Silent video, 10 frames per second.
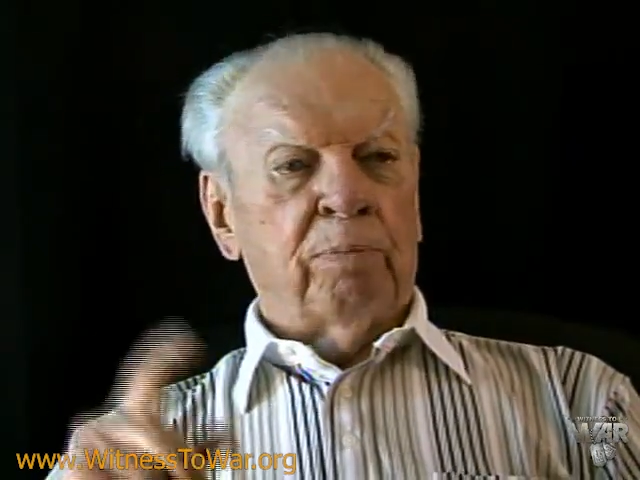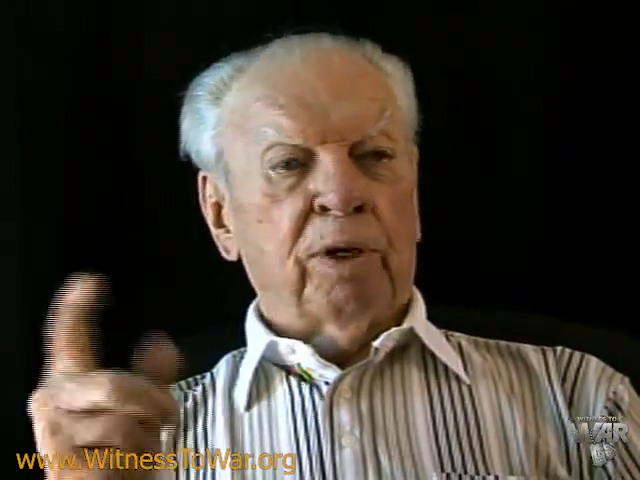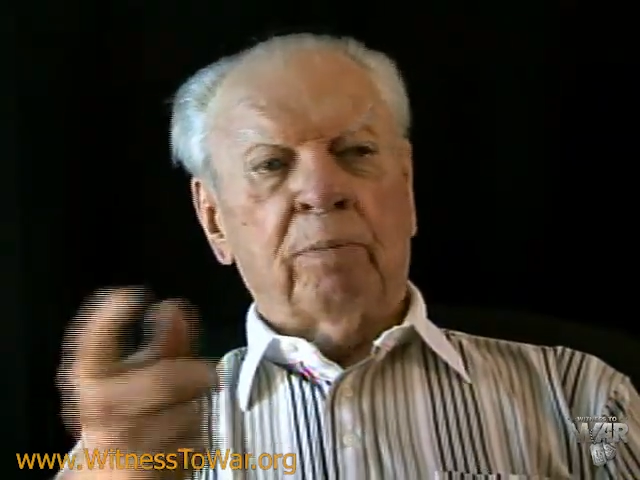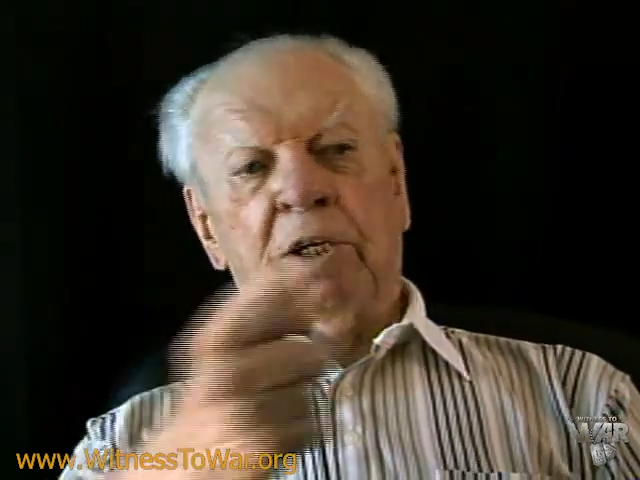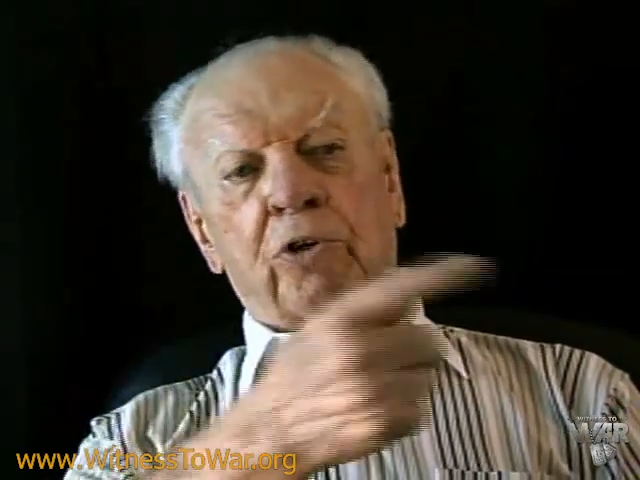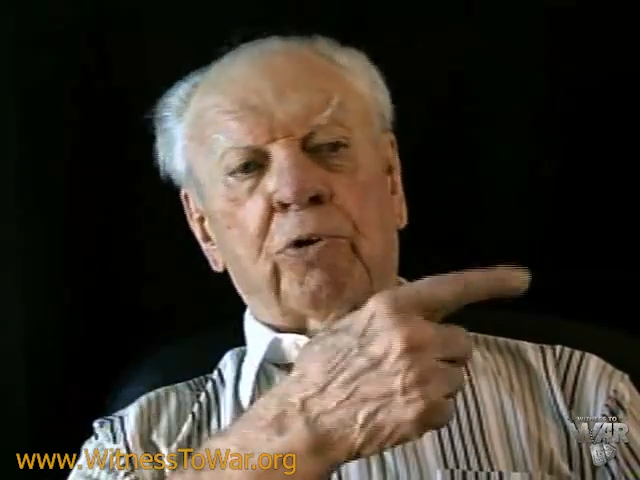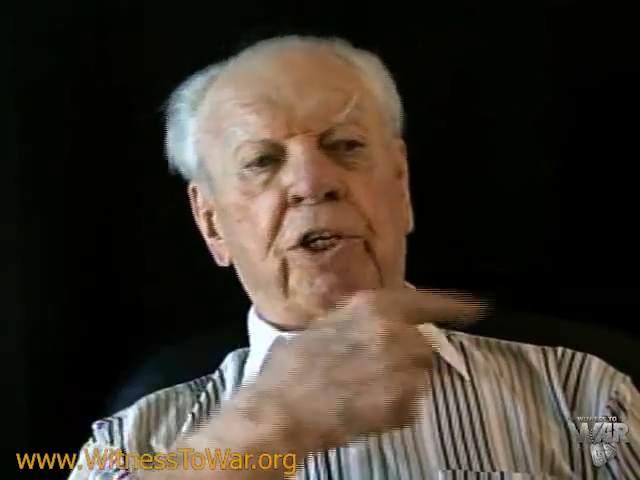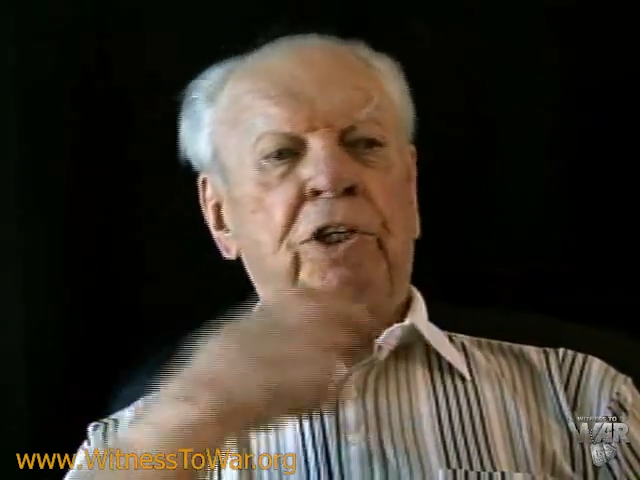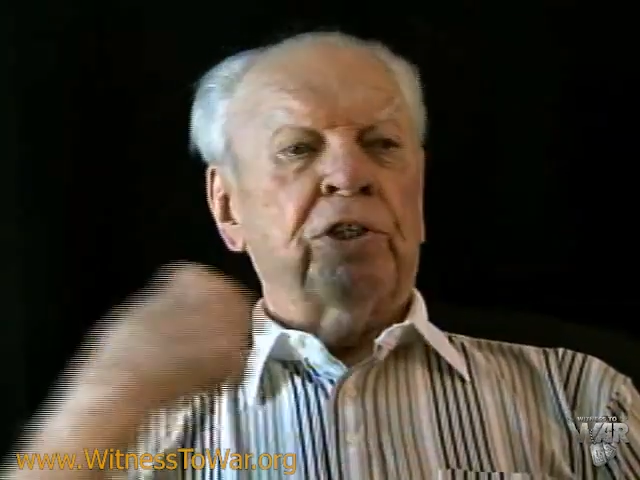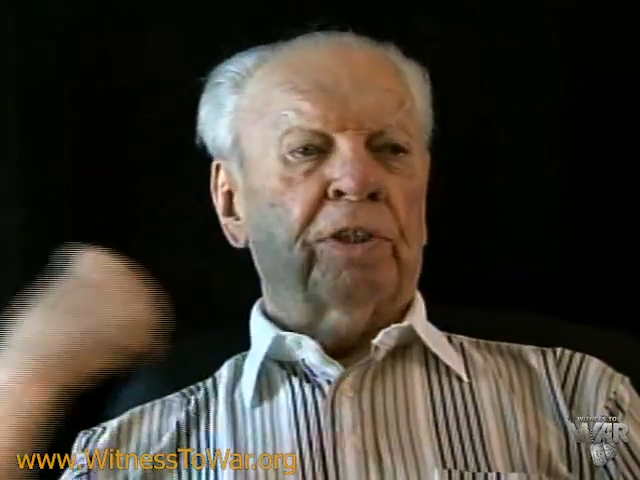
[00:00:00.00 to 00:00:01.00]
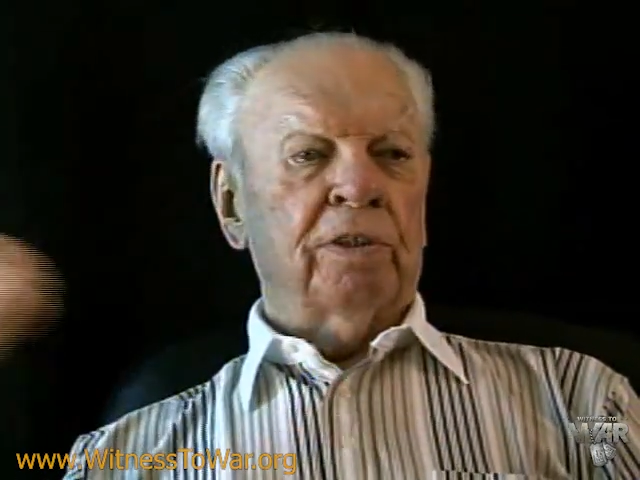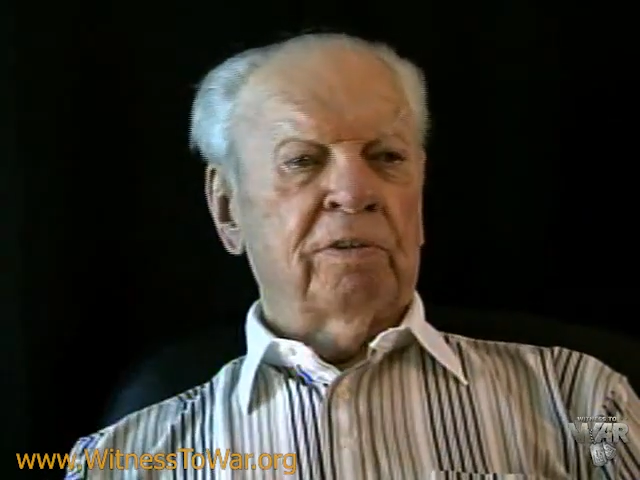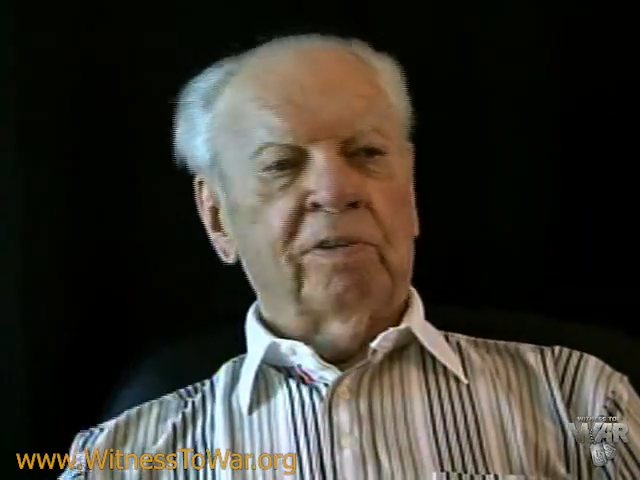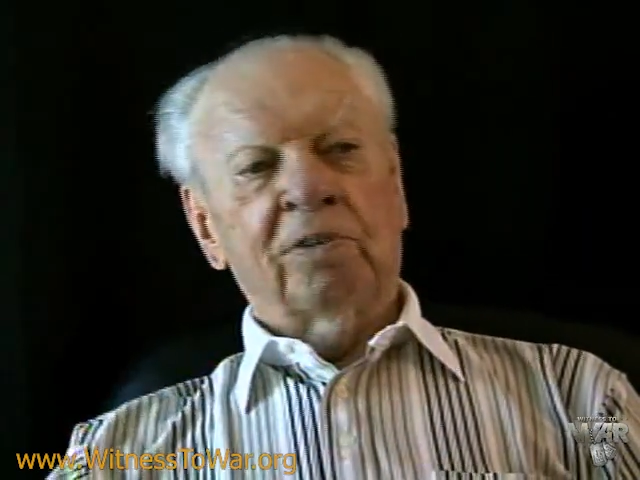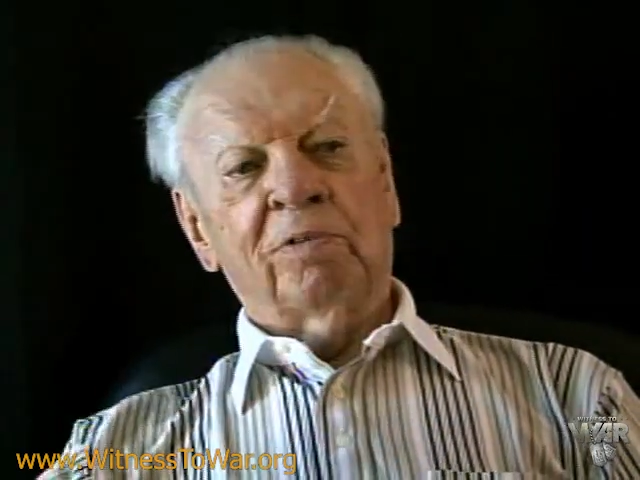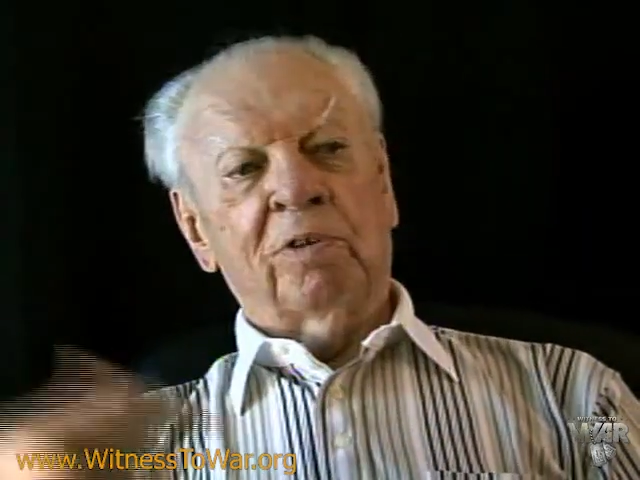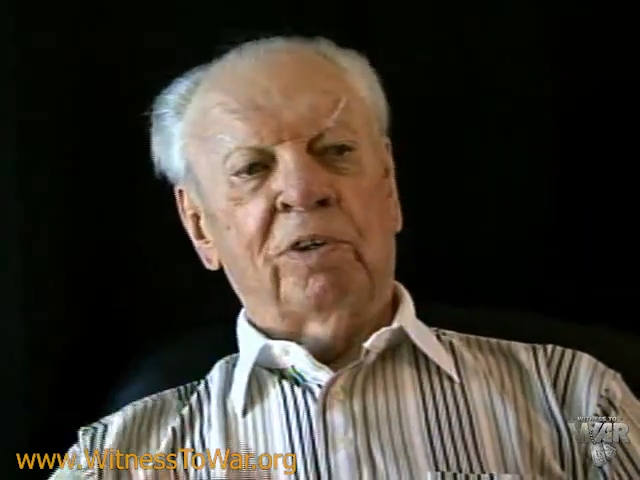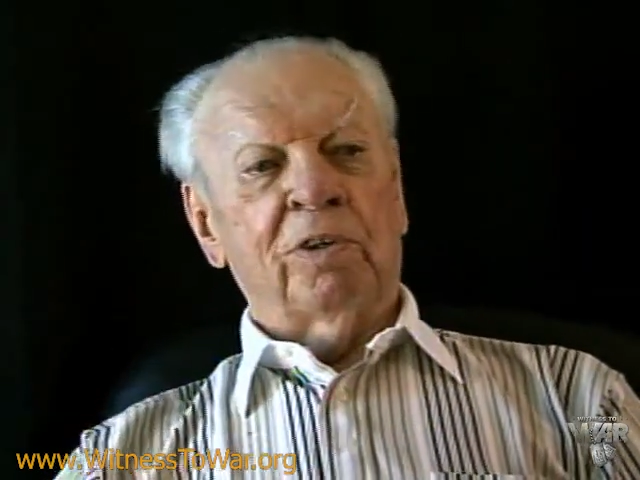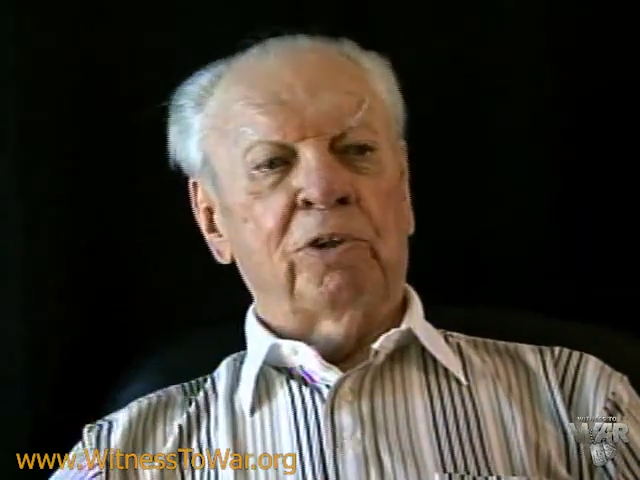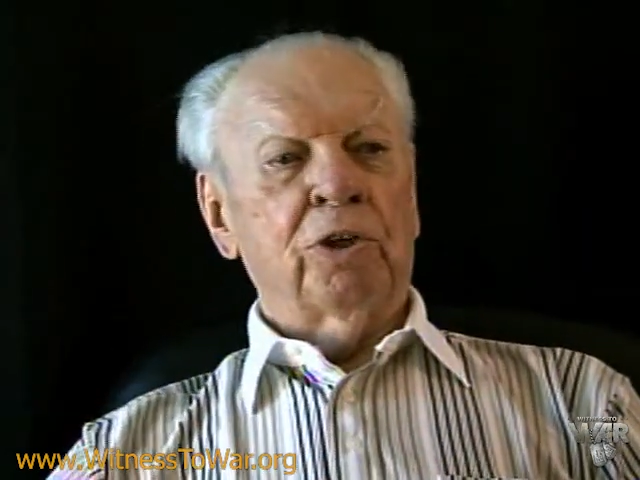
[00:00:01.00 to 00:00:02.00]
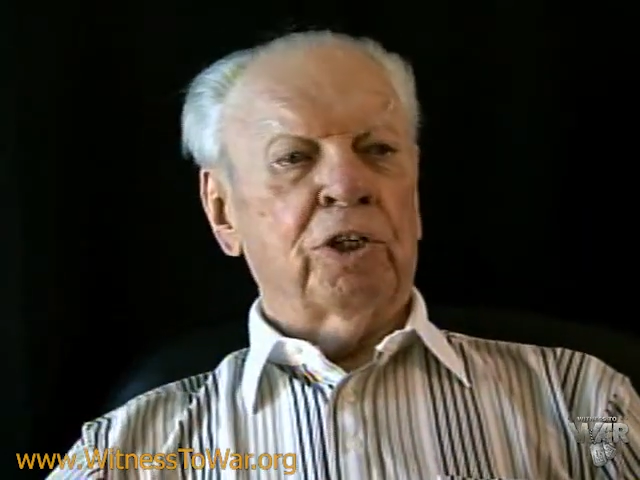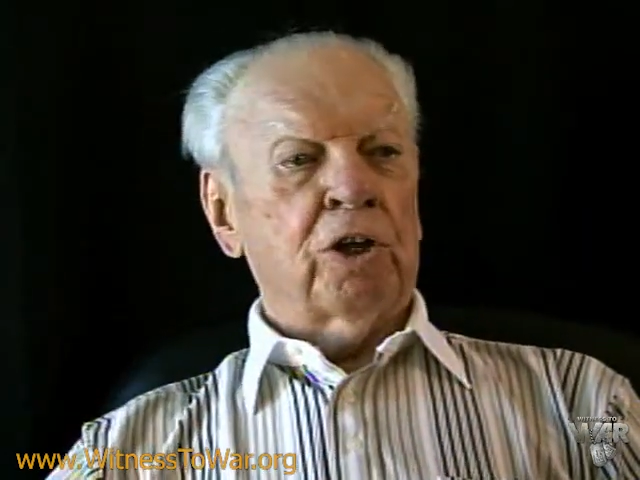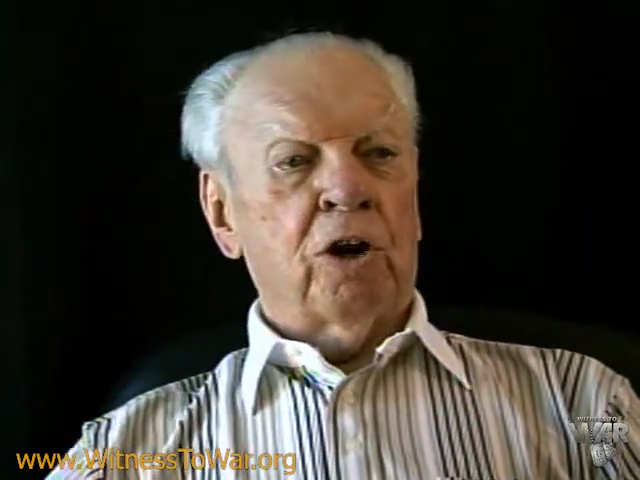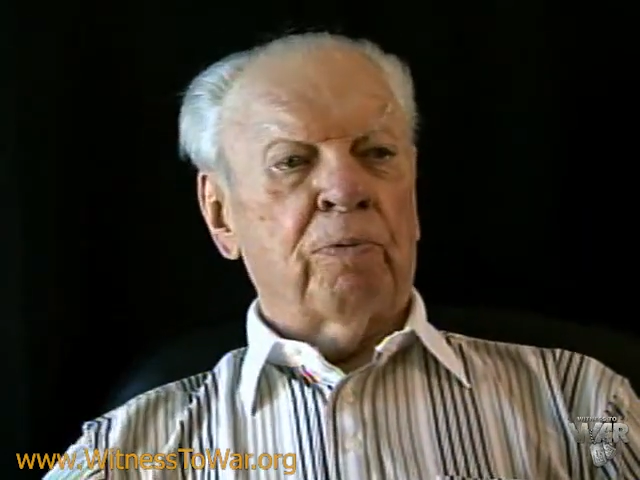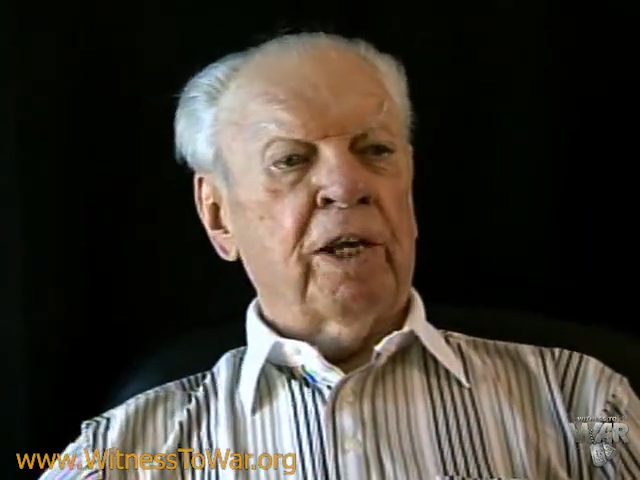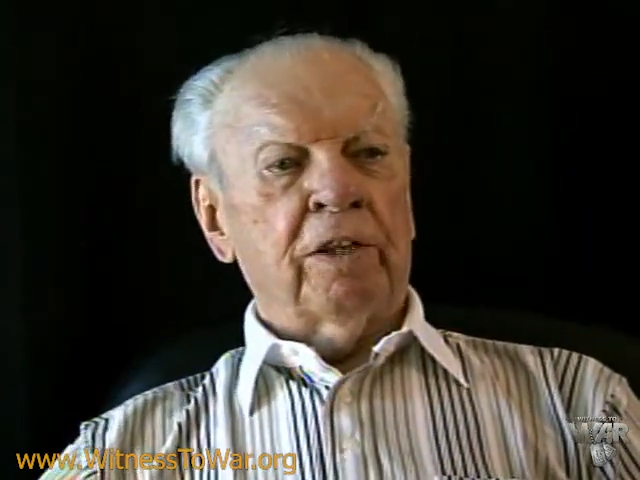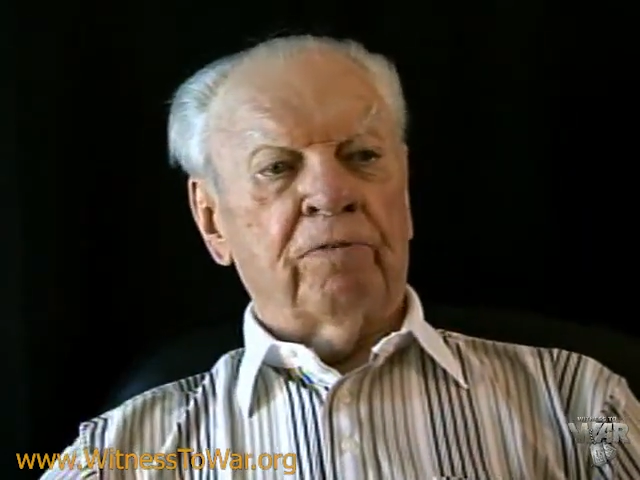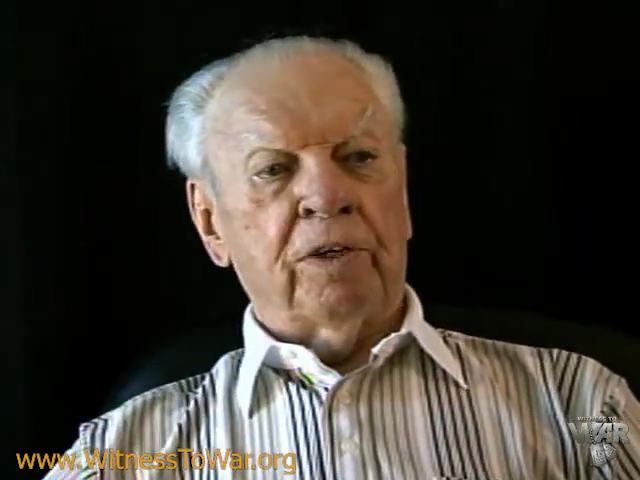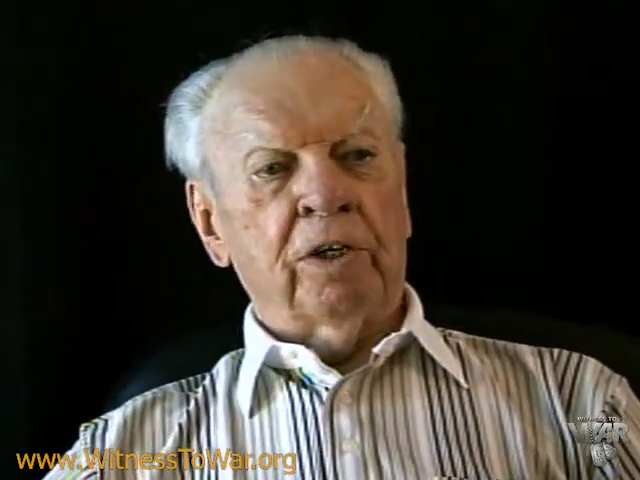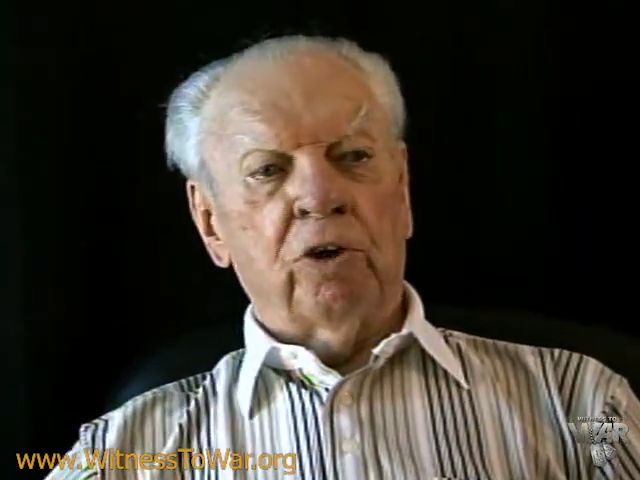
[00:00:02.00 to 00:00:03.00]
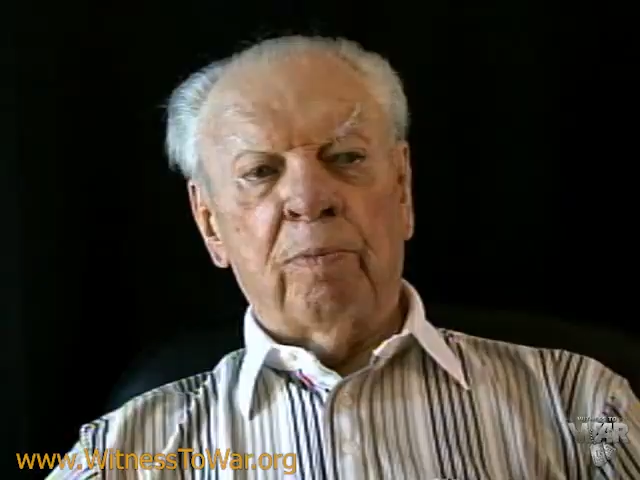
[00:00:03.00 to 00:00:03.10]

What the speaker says: put them in trees and units all around the field.